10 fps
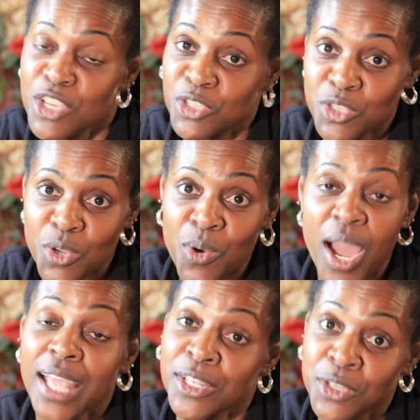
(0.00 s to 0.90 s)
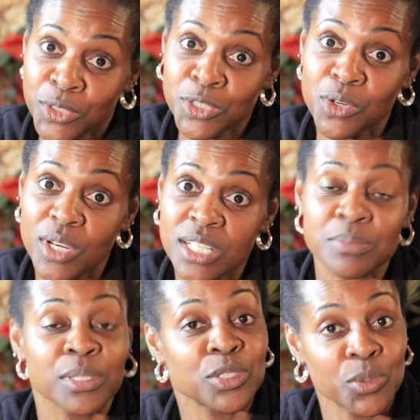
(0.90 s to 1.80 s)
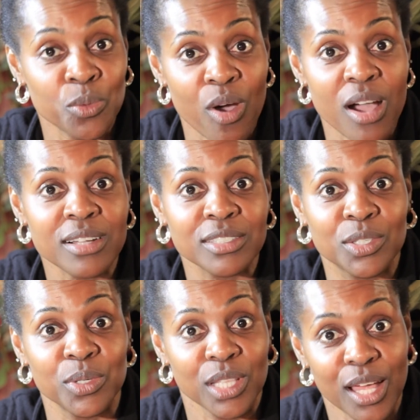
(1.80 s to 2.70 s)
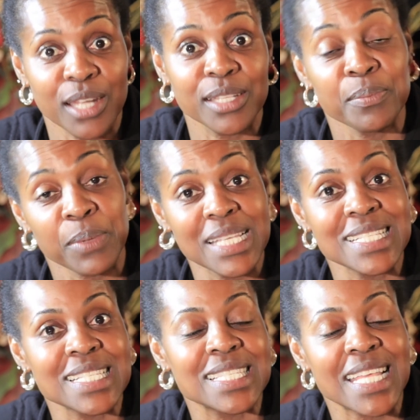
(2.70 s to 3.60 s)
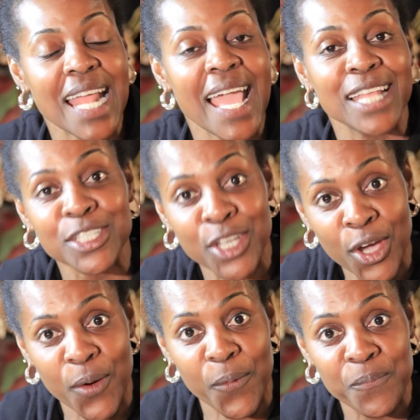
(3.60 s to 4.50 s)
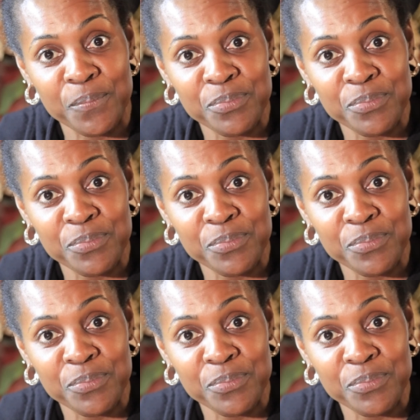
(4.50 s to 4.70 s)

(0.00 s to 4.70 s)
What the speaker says: So I had no choice but to walk to a lot of the places that I had to go.